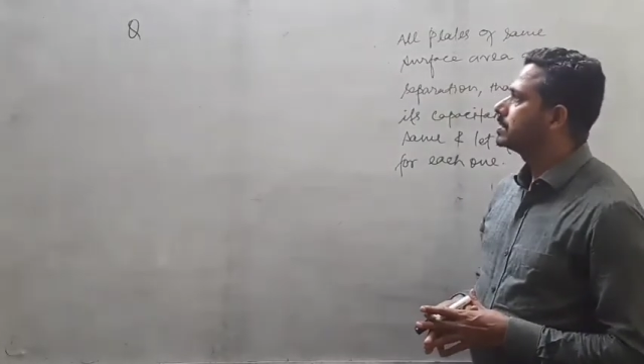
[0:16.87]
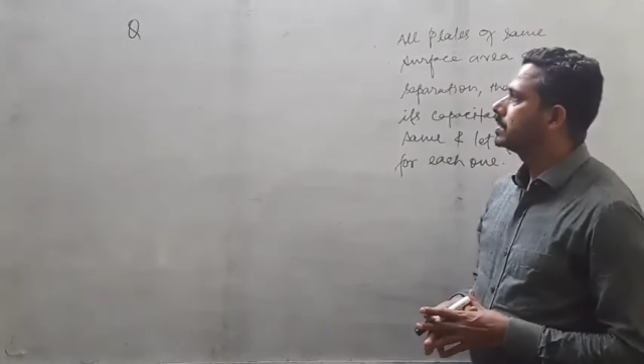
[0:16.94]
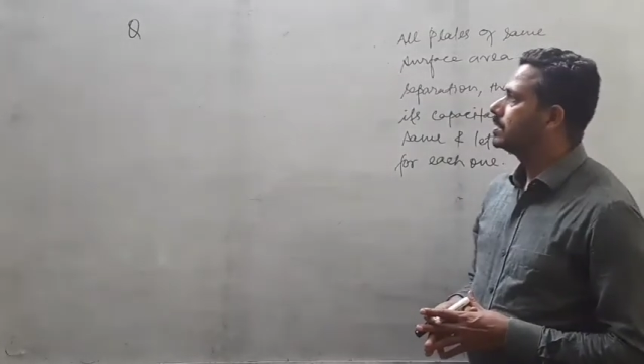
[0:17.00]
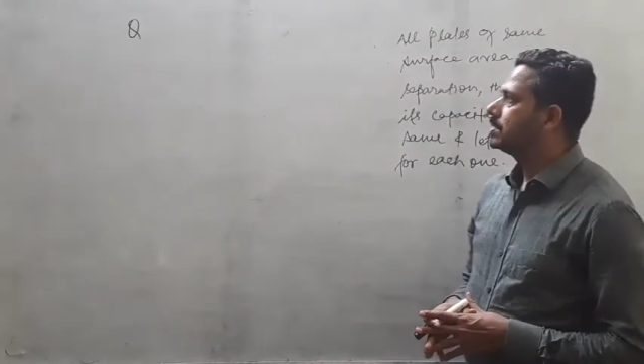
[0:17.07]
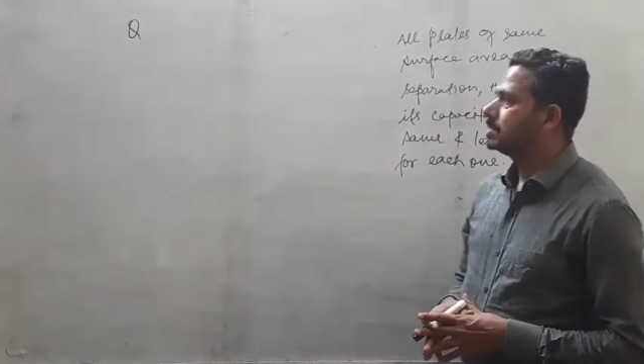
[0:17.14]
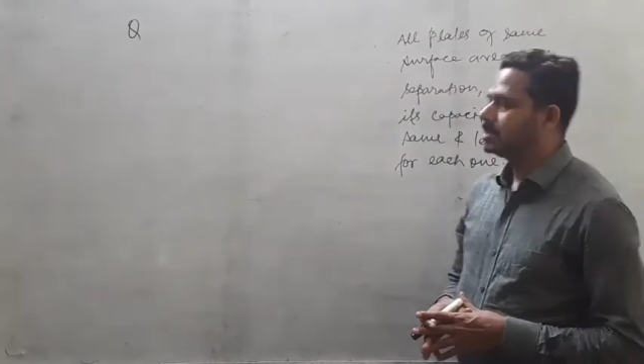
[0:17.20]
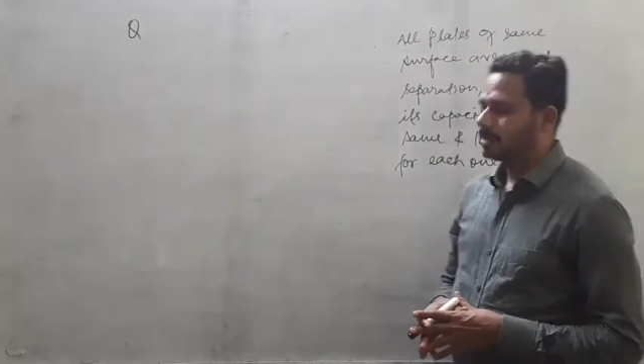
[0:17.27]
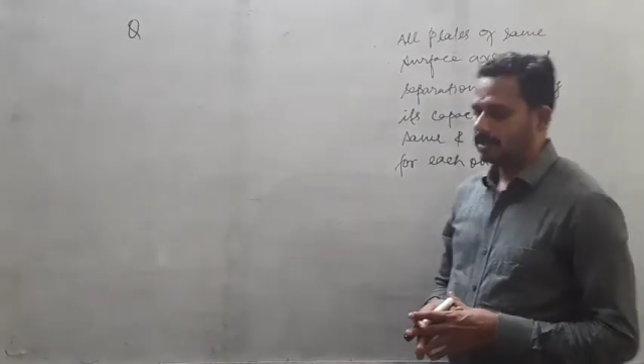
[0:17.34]

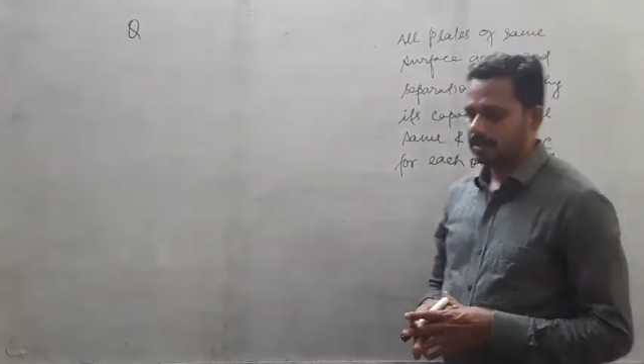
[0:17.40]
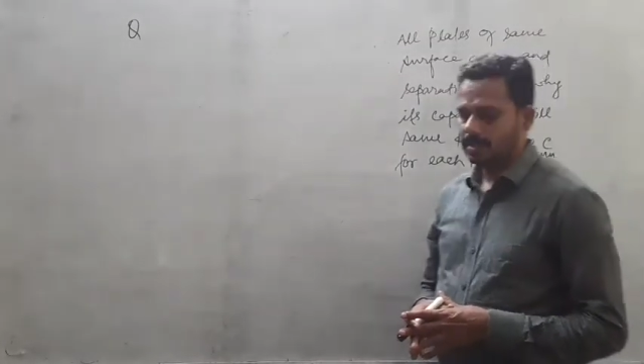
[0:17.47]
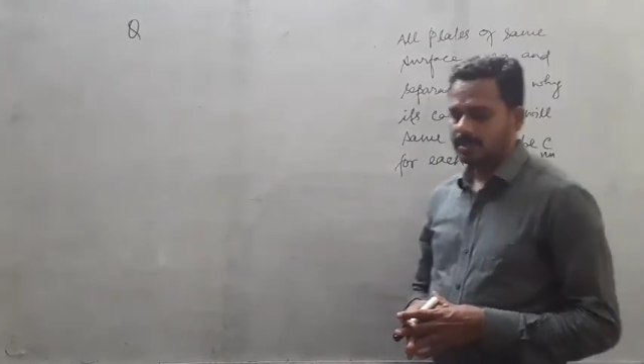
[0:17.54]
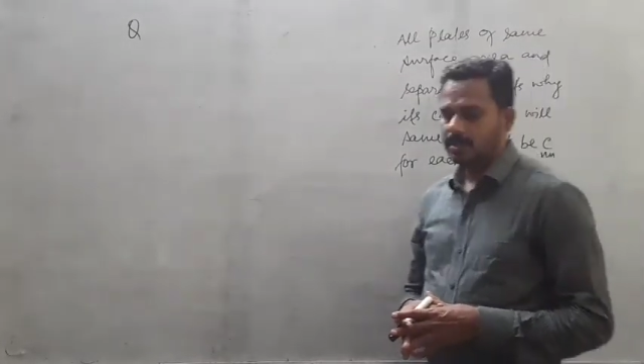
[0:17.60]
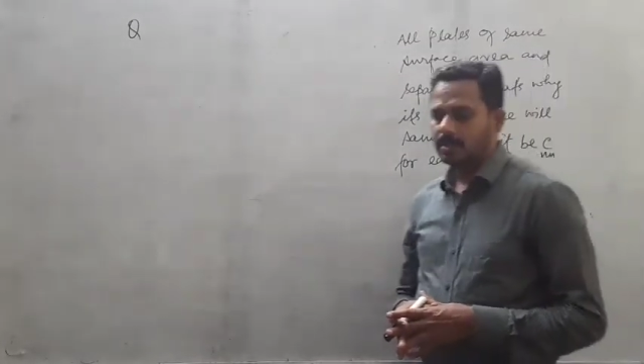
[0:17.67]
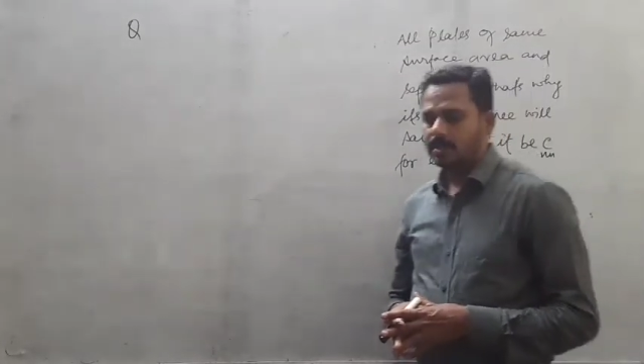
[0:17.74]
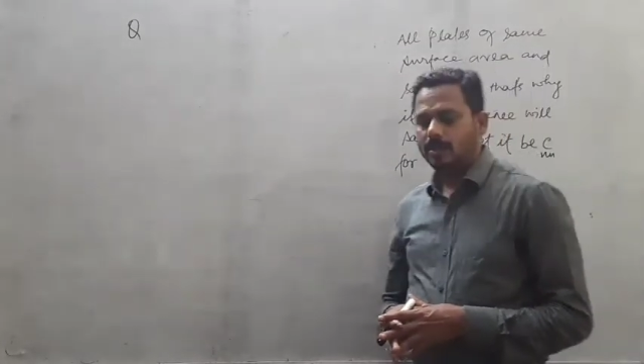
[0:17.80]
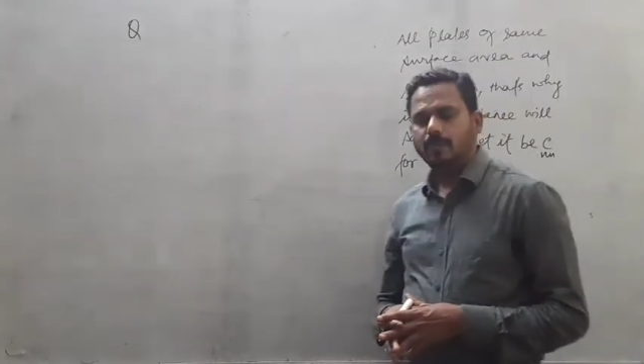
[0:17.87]
discussed
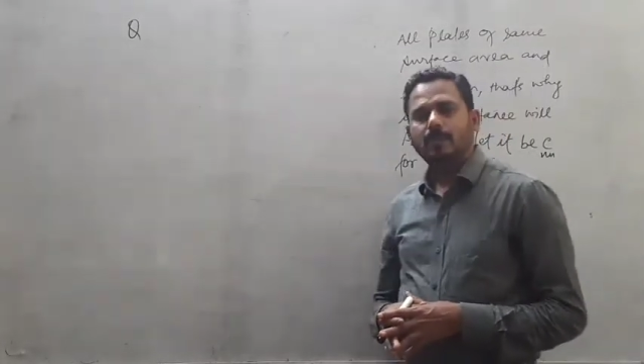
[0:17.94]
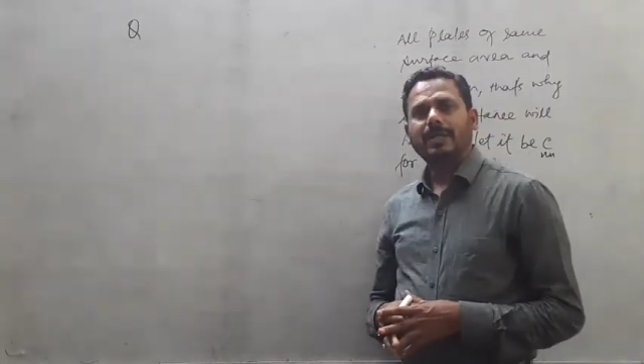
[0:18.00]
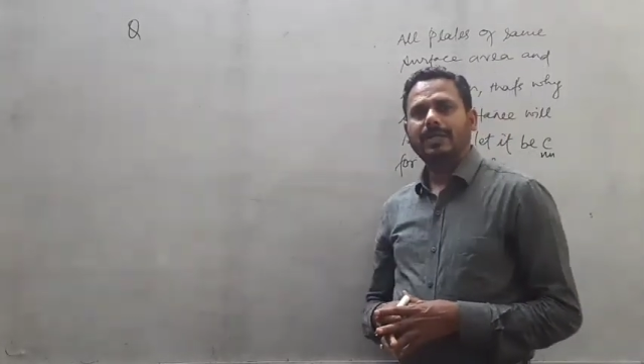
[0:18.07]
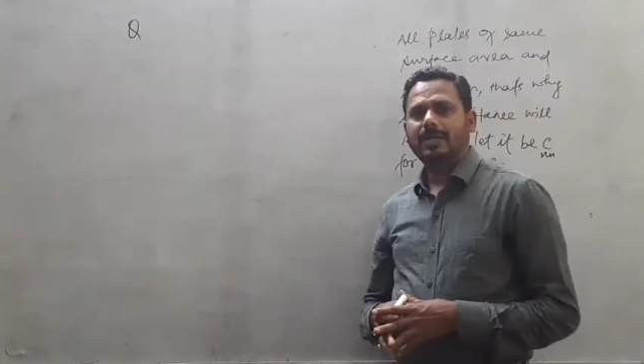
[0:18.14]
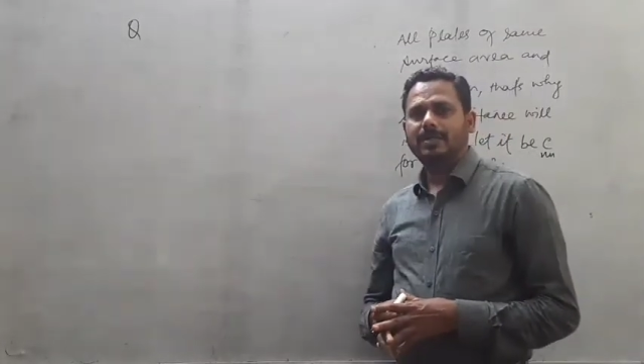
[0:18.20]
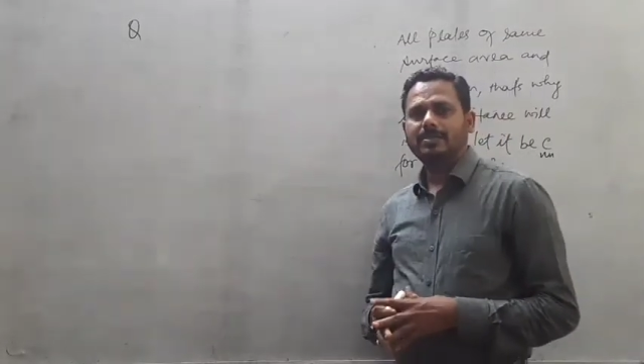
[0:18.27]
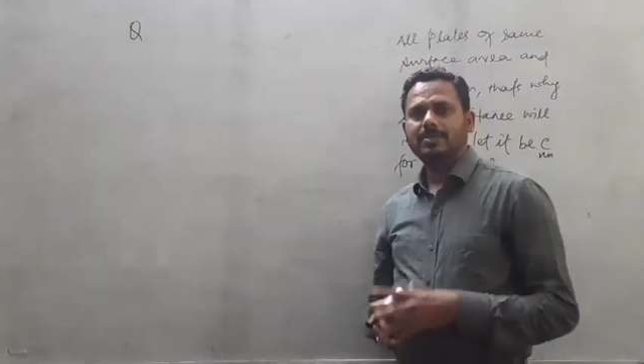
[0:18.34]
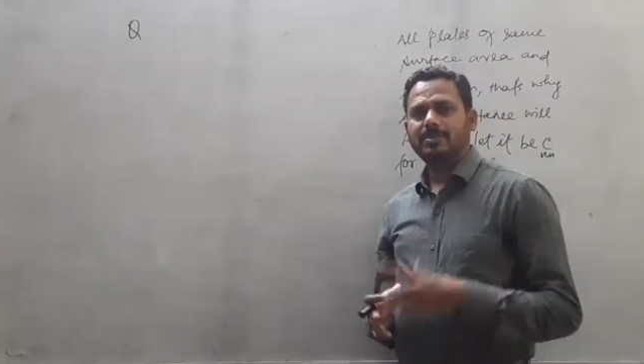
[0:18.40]

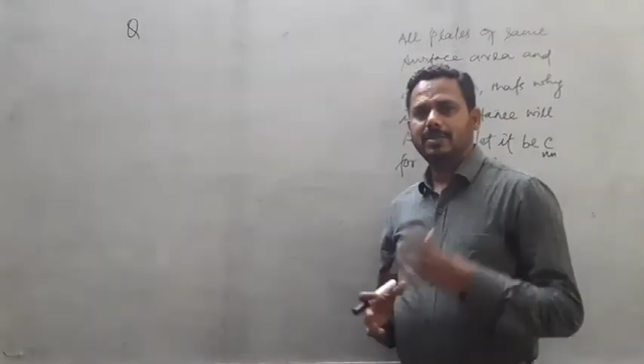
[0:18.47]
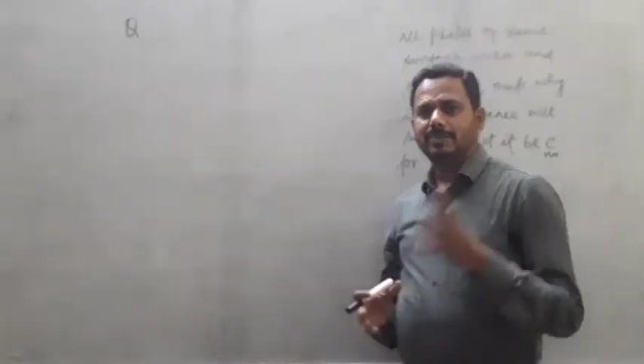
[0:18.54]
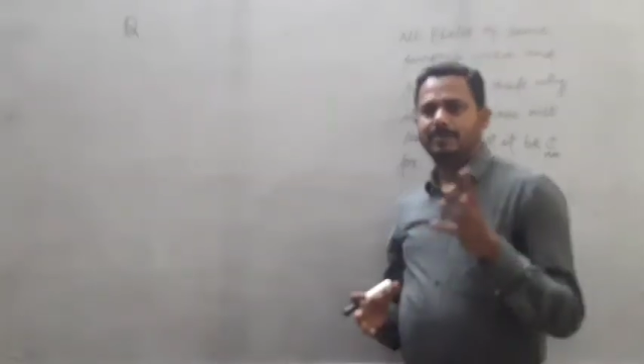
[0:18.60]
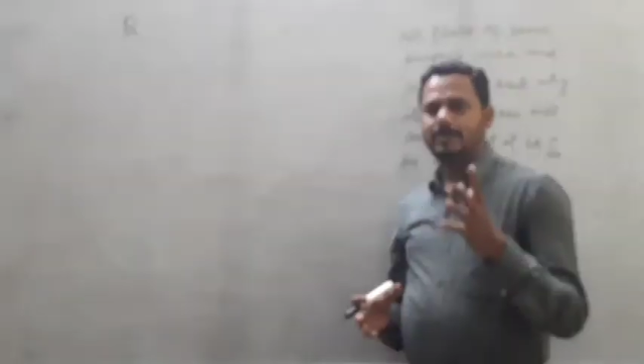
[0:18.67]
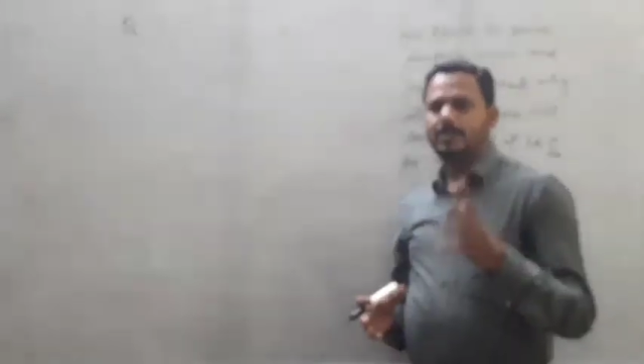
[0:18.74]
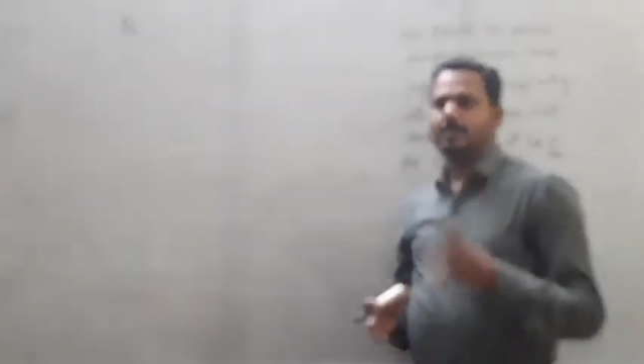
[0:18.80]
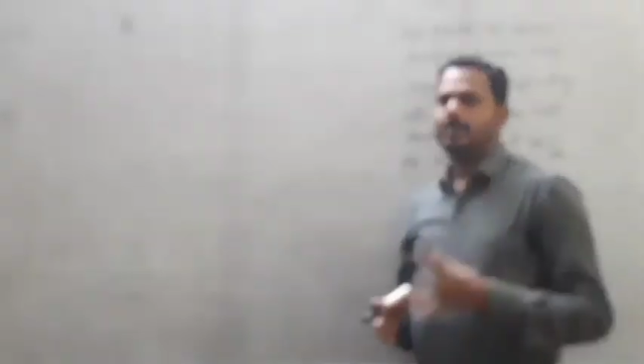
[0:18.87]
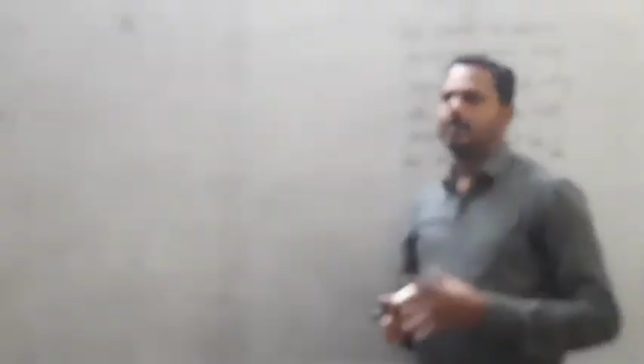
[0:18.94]
one
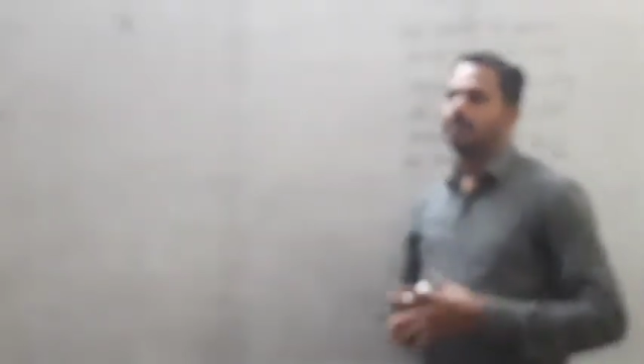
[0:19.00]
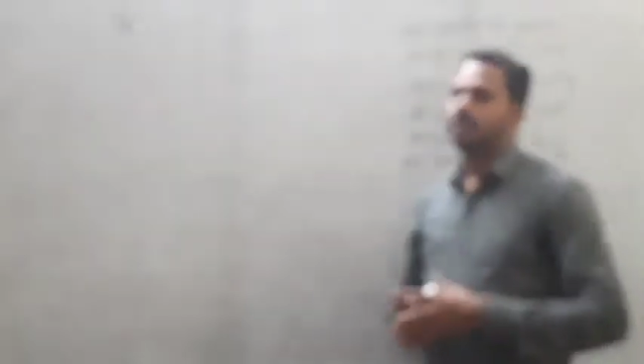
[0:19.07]
concept